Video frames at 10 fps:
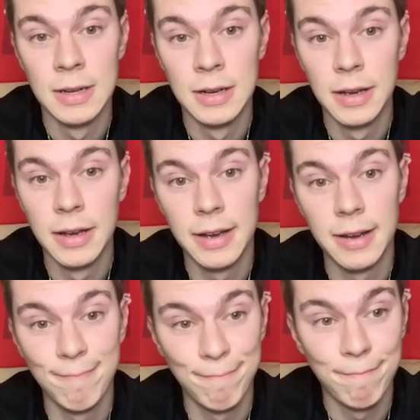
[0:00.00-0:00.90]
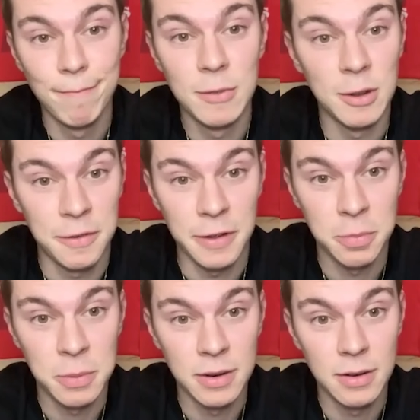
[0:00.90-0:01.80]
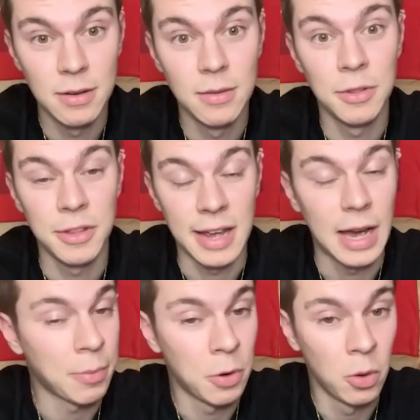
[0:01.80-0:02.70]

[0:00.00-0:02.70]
Mm-hmm. Defenseman with the cap